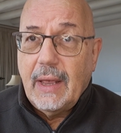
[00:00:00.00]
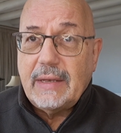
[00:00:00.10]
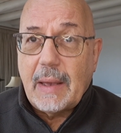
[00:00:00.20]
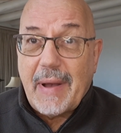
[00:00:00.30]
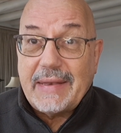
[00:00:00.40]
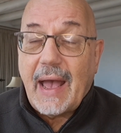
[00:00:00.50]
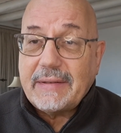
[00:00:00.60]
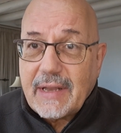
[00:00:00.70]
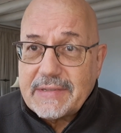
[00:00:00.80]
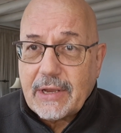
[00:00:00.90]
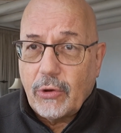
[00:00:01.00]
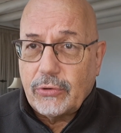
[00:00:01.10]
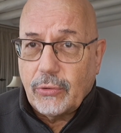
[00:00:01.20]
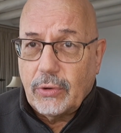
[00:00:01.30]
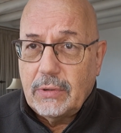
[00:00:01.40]
Der Mann hat das
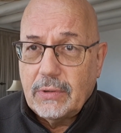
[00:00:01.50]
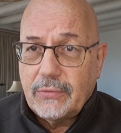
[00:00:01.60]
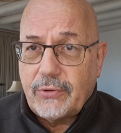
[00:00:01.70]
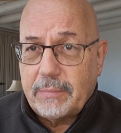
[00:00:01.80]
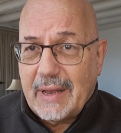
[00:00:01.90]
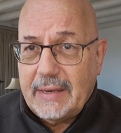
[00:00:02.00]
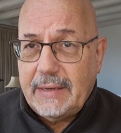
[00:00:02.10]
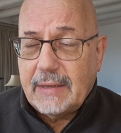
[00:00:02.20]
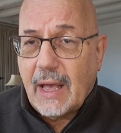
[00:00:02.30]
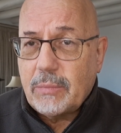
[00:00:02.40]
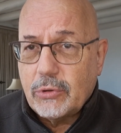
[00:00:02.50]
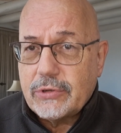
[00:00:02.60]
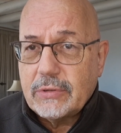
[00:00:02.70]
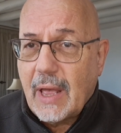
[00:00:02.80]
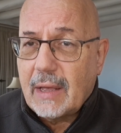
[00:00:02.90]
Auto von Berlin
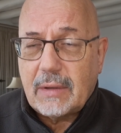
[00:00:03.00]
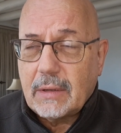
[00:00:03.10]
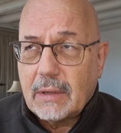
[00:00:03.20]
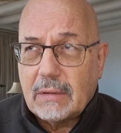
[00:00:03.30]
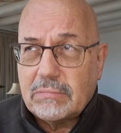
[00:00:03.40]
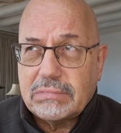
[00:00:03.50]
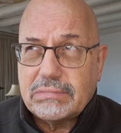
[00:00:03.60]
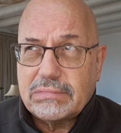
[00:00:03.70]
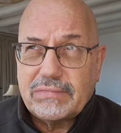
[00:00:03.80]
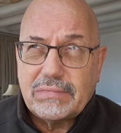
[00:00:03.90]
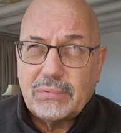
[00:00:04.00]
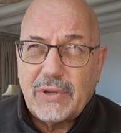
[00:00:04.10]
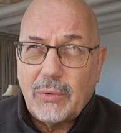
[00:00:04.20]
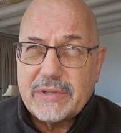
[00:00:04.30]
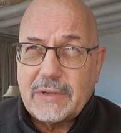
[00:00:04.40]

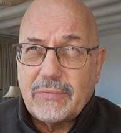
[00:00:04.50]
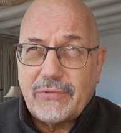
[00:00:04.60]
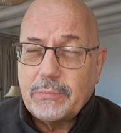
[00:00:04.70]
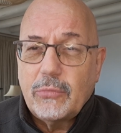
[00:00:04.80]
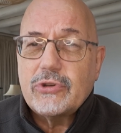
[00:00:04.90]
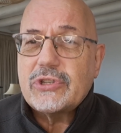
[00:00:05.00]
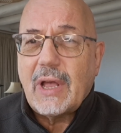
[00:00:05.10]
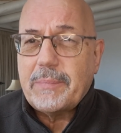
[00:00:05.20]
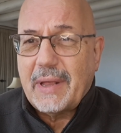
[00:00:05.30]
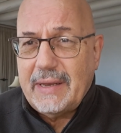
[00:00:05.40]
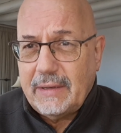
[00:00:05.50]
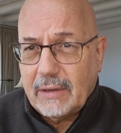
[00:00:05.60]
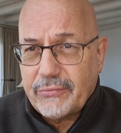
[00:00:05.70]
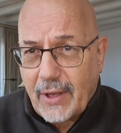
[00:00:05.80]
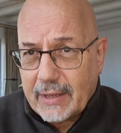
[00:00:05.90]
where was he? Von München nach Berlin
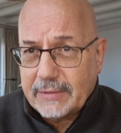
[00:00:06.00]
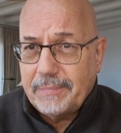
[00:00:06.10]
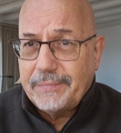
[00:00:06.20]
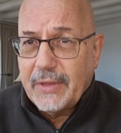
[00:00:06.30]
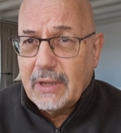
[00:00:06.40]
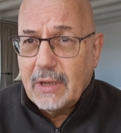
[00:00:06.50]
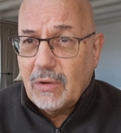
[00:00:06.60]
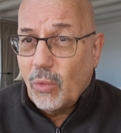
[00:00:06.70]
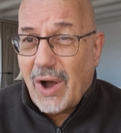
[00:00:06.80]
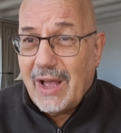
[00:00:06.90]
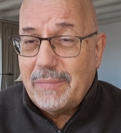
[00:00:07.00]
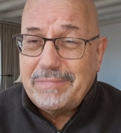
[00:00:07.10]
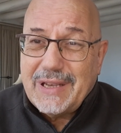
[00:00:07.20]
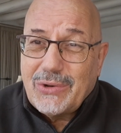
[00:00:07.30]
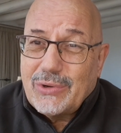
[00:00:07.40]
gefahren. Why?
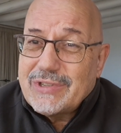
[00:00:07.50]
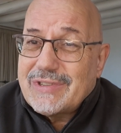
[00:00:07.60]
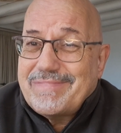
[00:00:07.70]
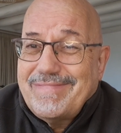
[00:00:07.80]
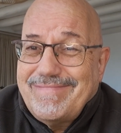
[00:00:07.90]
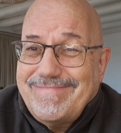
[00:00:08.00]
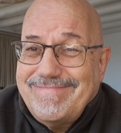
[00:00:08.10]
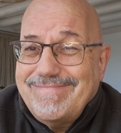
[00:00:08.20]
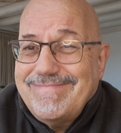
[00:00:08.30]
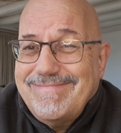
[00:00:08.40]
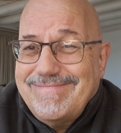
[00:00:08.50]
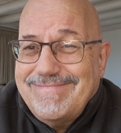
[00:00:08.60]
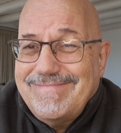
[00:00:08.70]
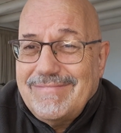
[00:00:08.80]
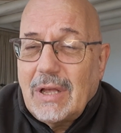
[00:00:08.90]
Because
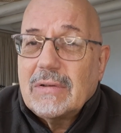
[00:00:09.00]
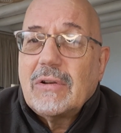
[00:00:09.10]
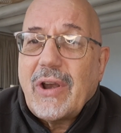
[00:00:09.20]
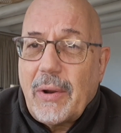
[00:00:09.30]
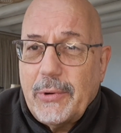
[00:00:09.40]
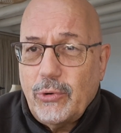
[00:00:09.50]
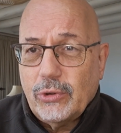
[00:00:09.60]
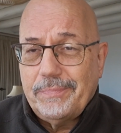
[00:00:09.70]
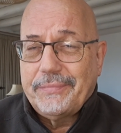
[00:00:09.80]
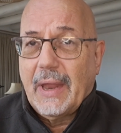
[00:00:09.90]
grammar rule.